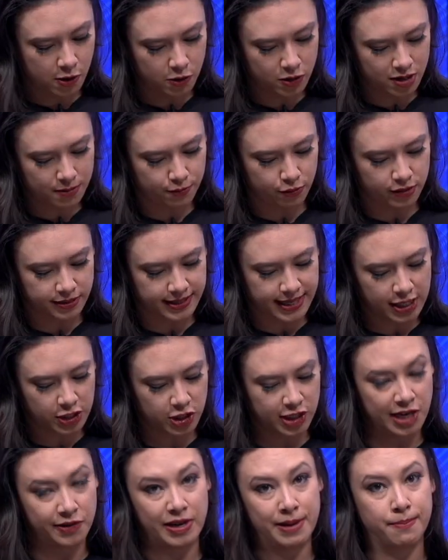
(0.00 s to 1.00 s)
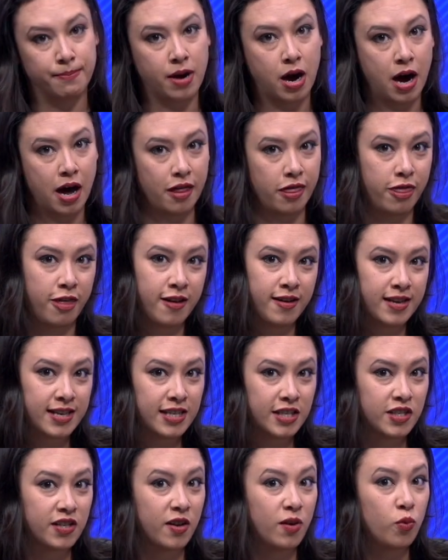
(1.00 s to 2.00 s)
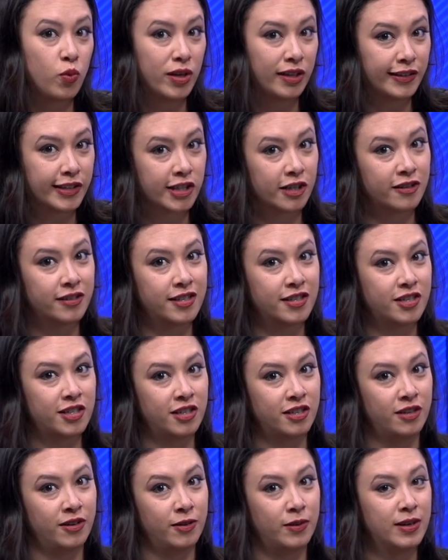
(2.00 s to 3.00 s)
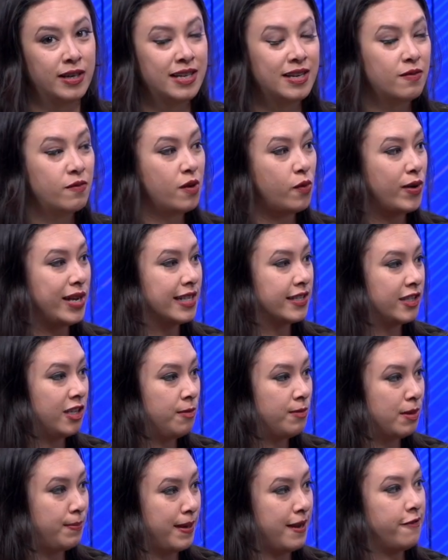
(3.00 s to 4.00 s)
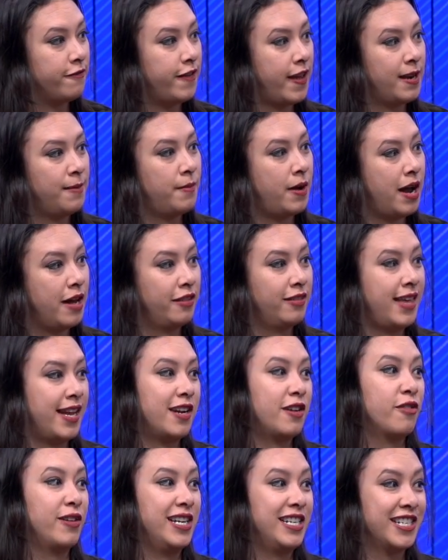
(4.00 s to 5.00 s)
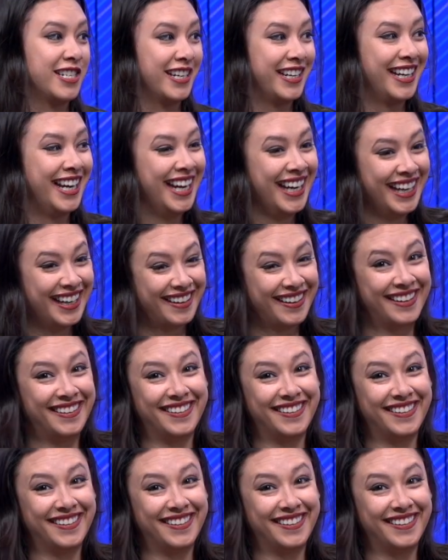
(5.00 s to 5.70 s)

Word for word: oak processionary moth. Right. So it will turn into what we assume to be a Venomoth. -like Venomoth, creature. yeah.